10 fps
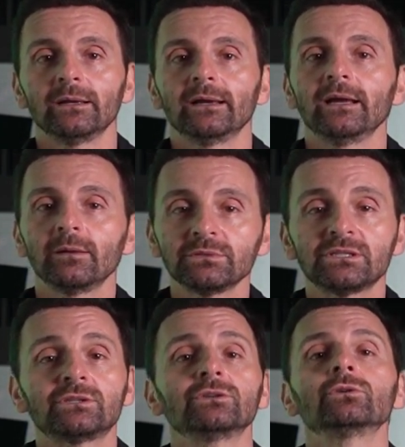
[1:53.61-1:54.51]
helps
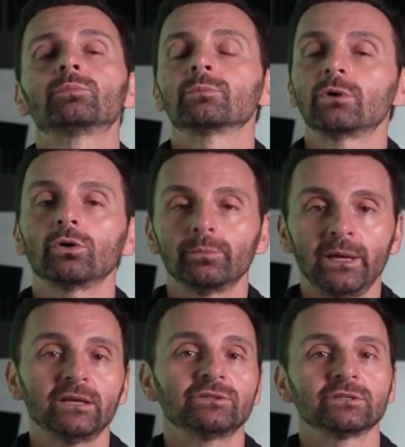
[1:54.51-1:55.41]
to promote
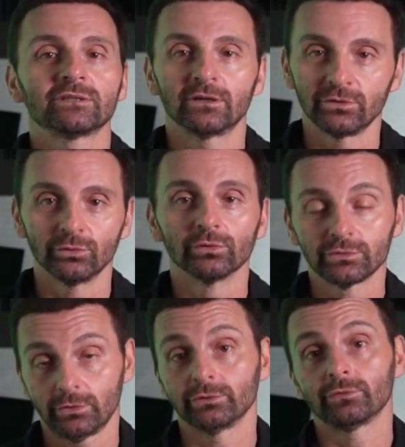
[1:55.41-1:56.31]
pages on Google
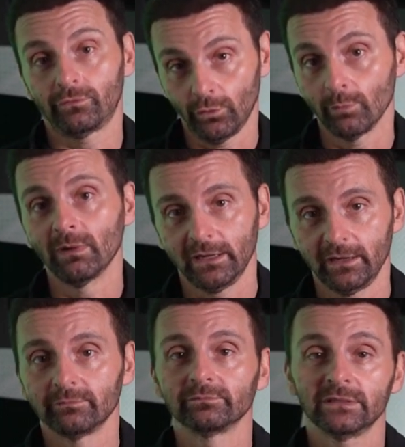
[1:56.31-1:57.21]
search for money.
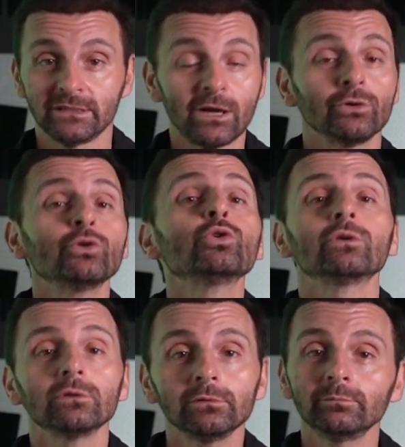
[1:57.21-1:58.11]
This is how
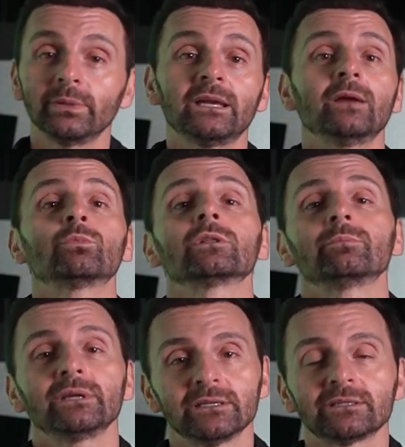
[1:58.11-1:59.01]
Google became one of the
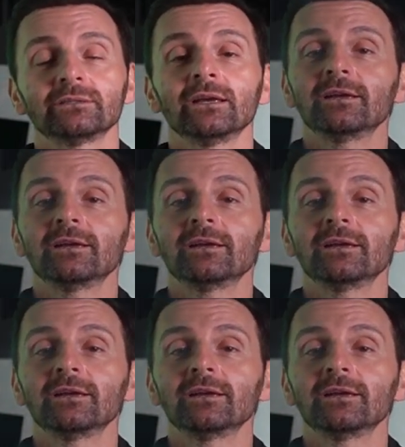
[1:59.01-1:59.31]
biggest